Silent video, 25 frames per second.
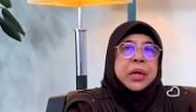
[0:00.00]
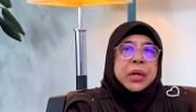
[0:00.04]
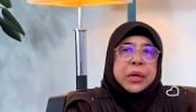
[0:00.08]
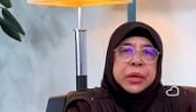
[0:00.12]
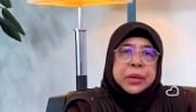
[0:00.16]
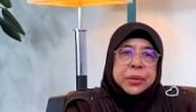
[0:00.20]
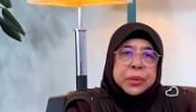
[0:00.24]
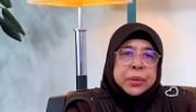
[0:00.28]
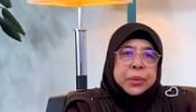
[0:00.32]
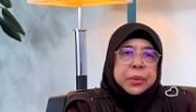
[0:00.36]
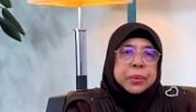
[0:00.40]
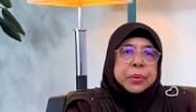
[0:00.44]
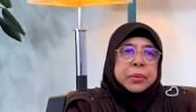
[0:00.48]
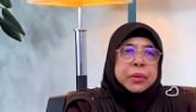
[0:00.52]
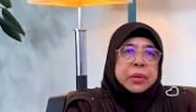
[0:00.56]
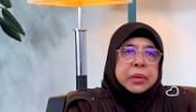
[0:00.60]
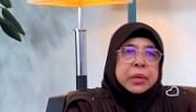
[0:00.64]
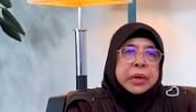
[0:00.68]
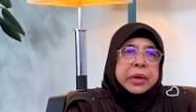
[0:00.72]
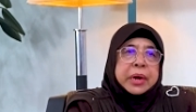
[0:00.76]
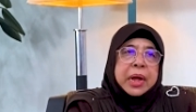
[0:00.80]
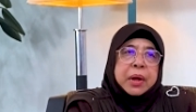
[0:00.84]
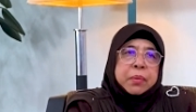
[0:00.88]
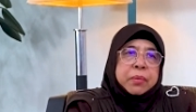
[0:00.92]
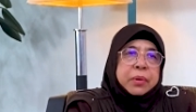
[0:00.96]
So
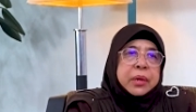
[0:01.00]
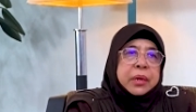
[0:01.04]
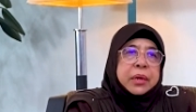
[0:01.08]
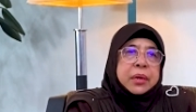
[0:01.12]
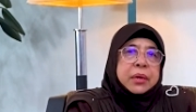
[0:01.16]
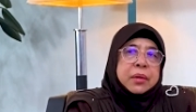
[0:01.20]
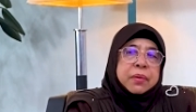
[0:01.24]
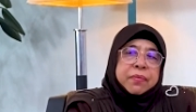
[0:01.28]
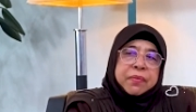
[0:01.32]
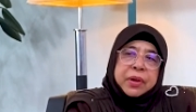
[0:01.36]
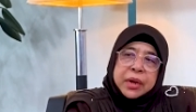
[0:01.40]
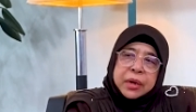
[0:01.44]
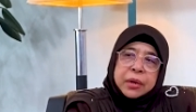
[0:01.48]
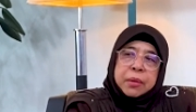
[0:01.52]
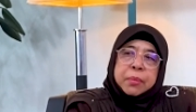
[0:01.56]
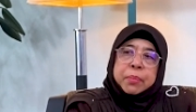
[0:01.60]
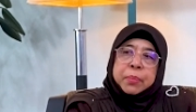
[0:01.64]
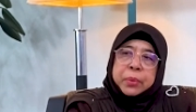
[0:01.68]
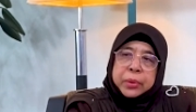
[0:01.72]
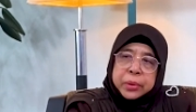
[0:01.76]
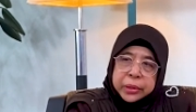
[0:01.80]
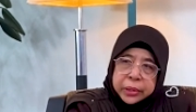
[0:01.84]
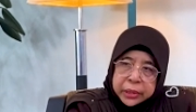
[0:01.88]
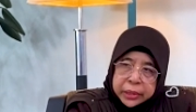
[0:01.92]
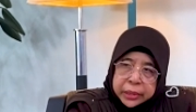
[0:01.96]
surrounding is very
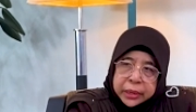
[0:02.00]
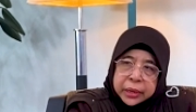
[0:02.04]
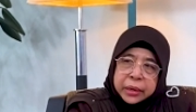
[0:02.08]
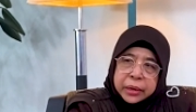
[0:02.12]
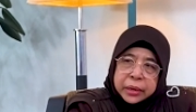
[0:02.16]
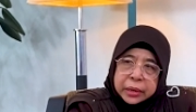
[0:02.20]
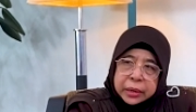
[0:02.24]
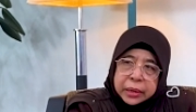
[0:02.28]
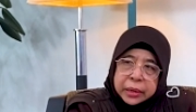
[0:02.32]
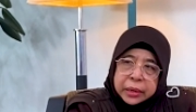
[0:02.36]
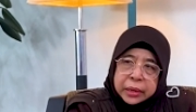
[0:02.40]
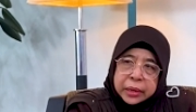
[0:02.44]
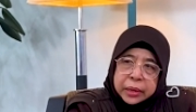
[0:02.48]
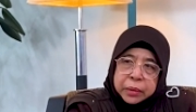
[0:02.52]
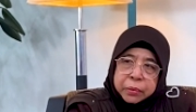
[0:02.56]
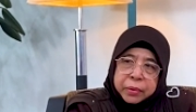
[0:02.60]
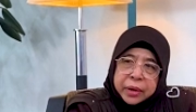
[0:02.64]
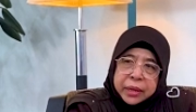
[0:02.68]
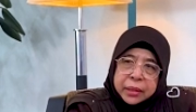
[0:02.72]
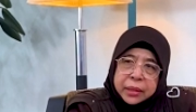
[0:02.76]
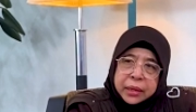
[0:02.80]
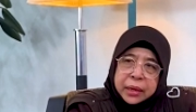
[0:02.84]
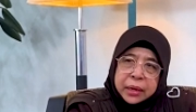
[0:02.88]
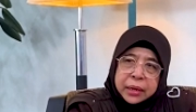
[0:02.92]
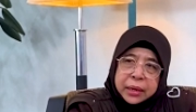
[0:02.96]
important, and
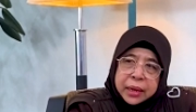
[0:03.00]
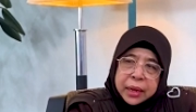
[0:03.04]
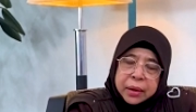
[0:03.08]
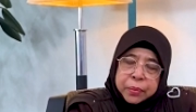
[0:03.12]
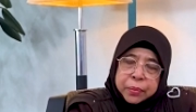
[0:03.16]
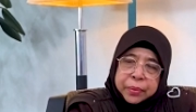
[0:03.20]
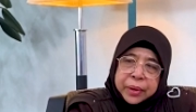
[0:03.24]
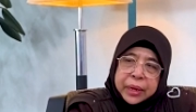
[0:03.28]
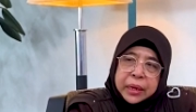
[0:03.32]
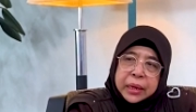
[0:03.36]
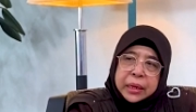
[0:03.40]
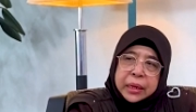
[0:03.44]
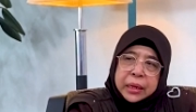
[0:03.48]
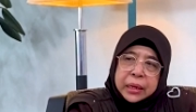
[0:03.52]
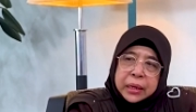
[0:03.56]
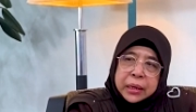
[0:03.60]
one thing that we